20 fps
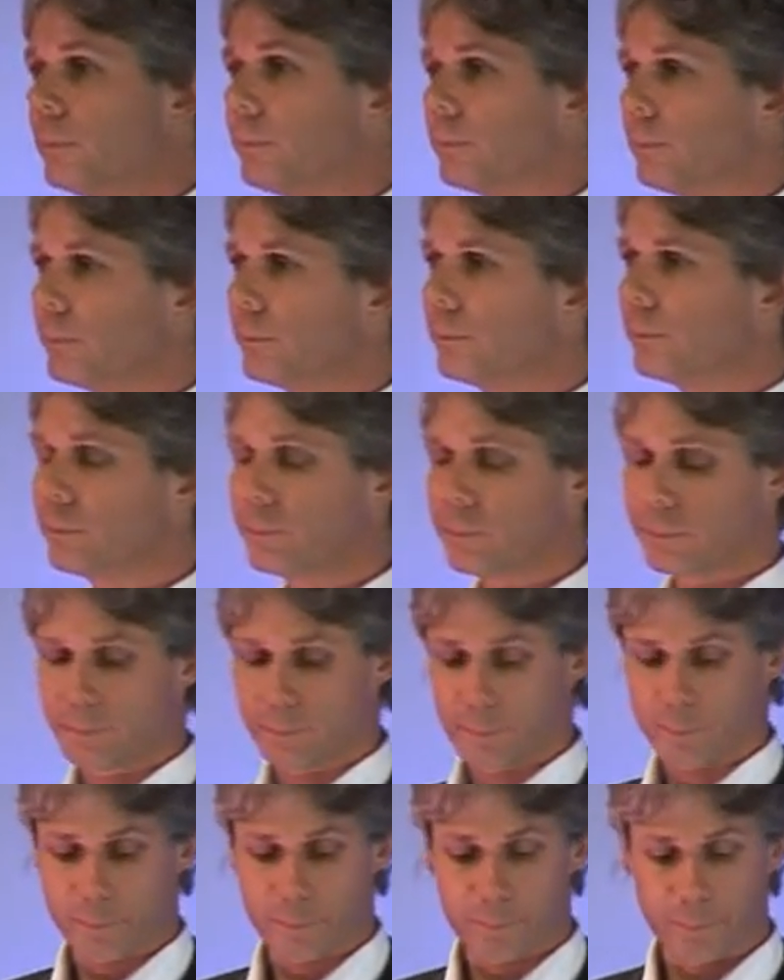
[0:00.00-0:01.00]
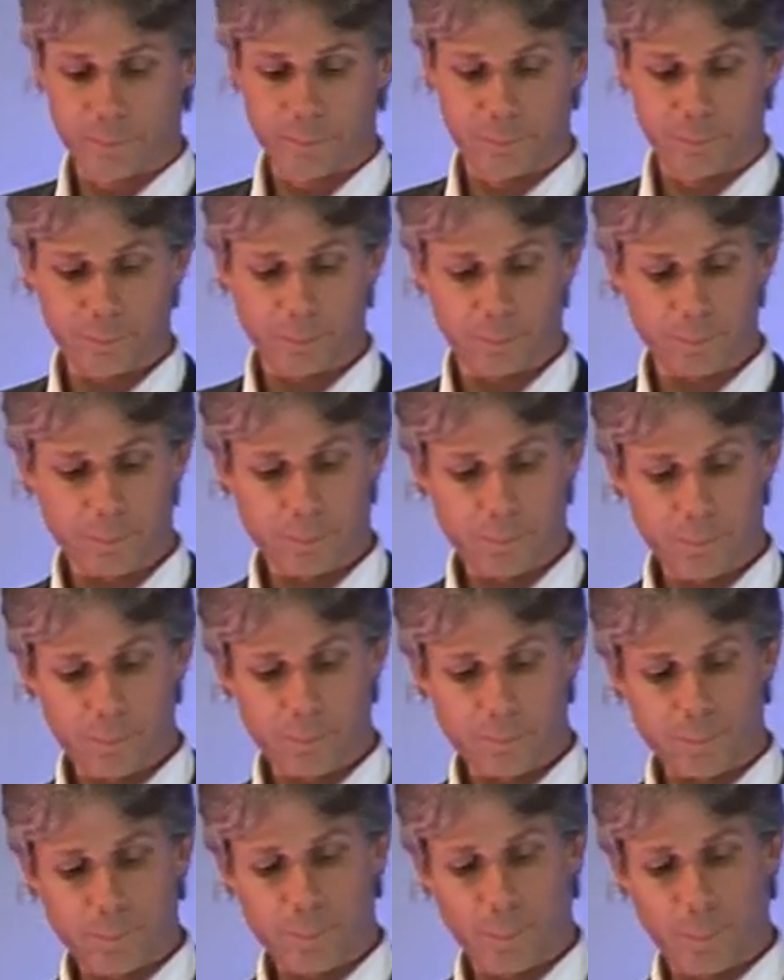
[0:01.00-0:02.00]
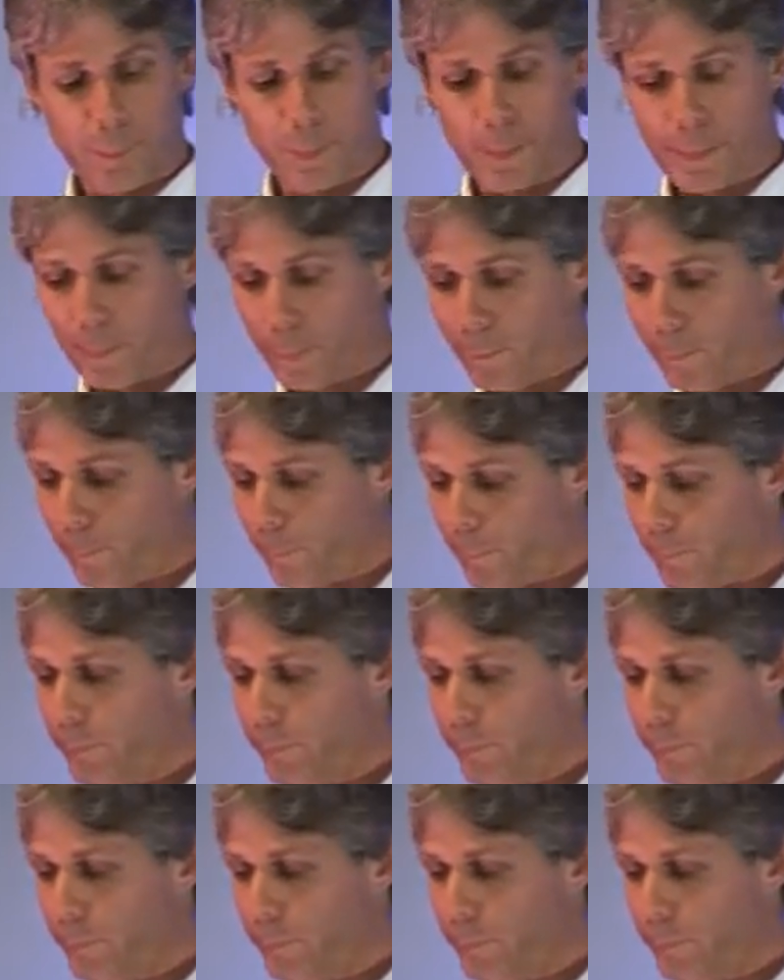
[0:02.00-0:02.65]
Nobody speaks.